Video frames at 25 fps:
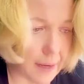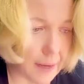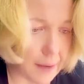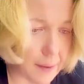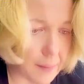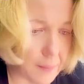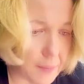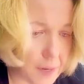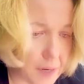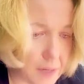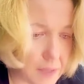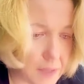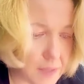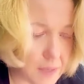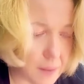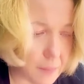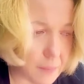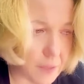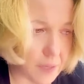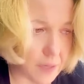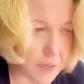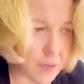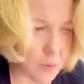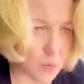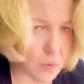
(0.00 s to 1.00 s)
am not
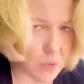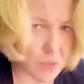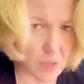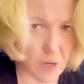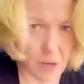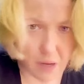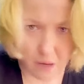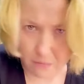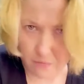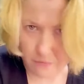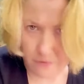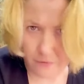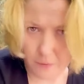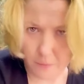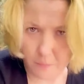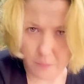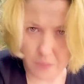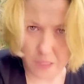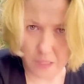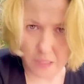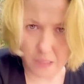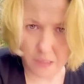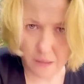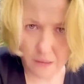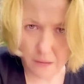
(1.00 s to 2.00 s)
somebody who is of the
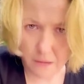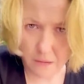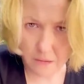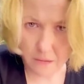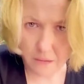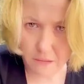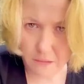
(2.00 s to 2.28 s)
media.